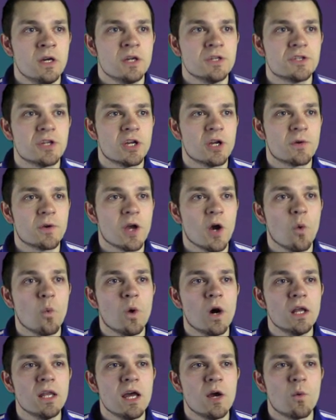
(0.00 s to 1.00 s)
So here we go,
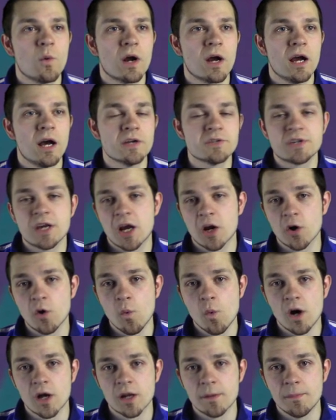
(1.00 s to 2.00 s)
Walleye Warehouse,
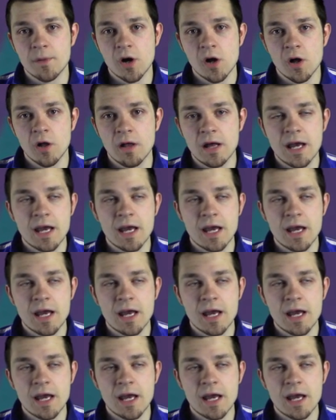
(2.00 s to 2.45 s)
Arowana Mall.